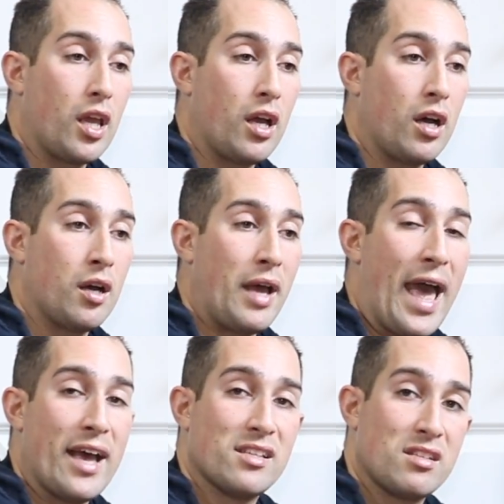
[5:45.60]

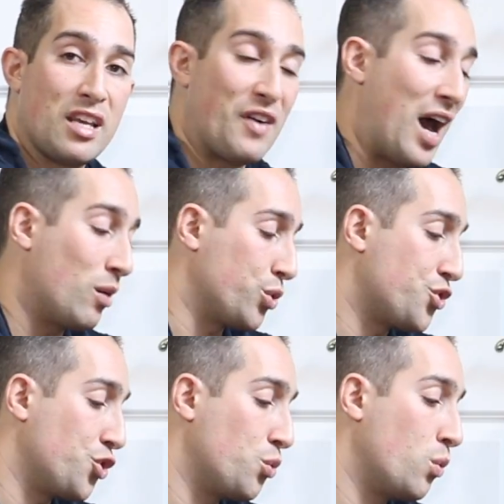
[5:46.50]
as if I were
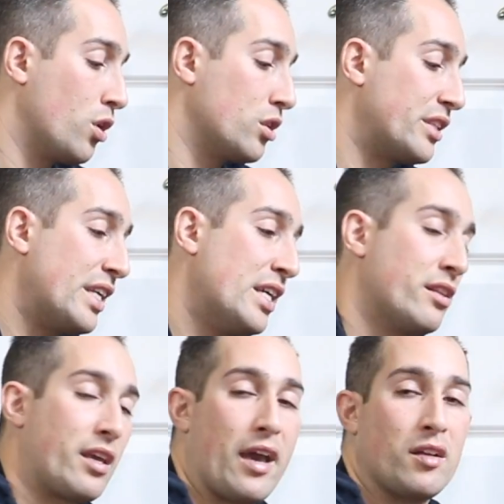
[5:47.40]
to lean
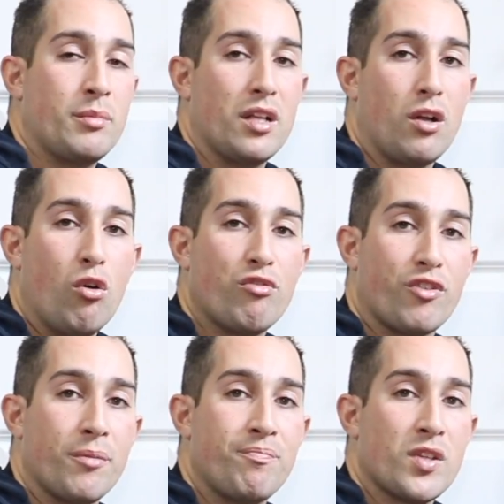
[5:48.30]
the kettlebell
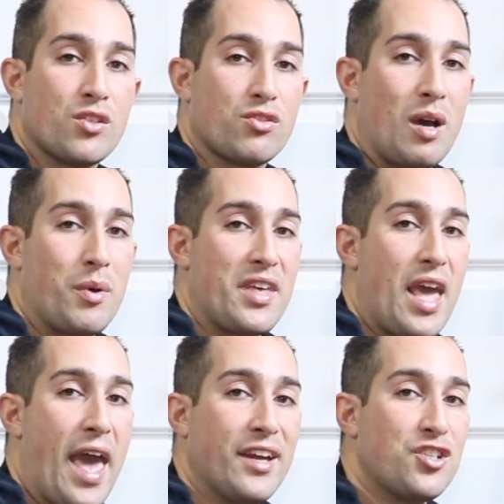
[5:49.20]
over, so that way the
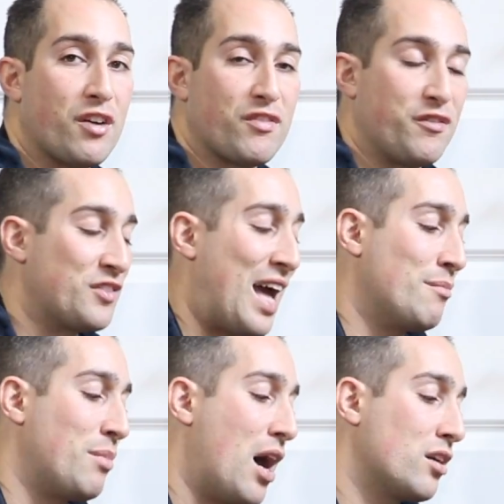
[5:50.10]
edge of the
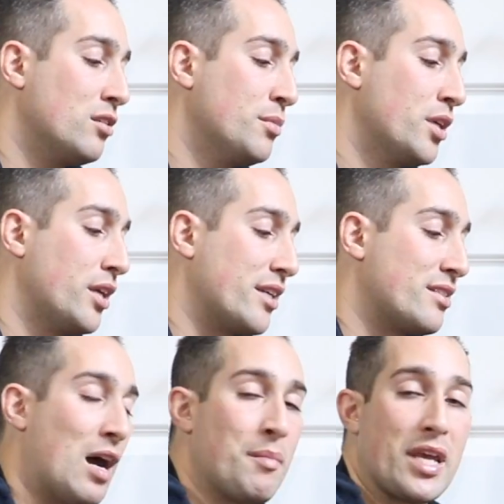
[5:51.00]
flat bottom is
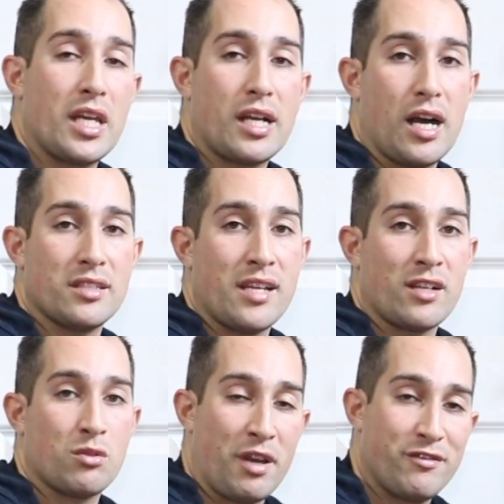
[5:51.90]
now making
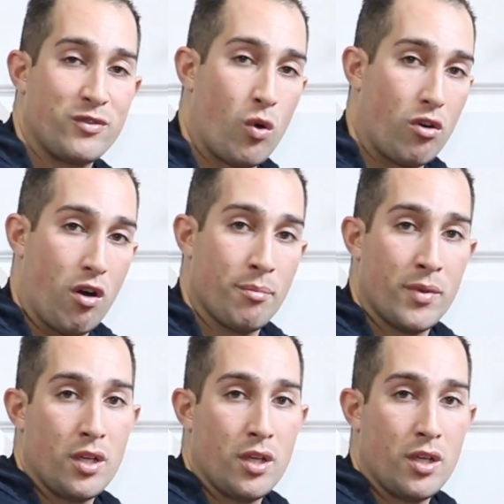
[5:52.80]
contact with my forearm.